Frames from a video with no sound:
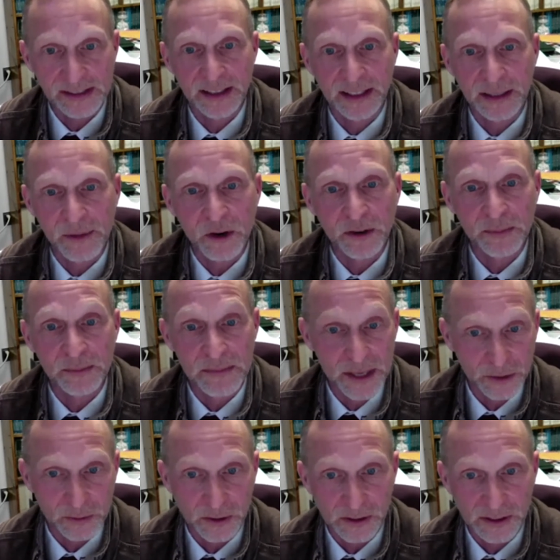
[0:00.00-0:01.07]
in the amount of
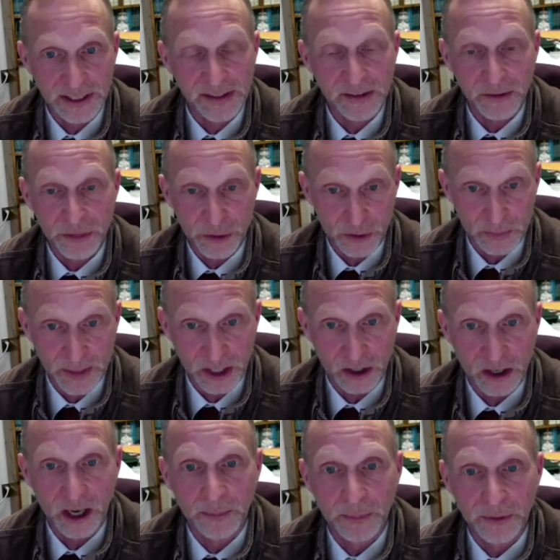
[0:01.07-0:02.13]
mineral in their third
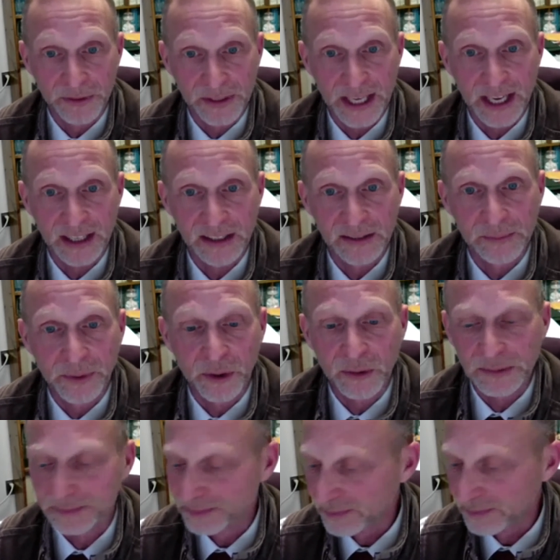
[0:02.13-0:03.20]
metacarpal, their cannon bone.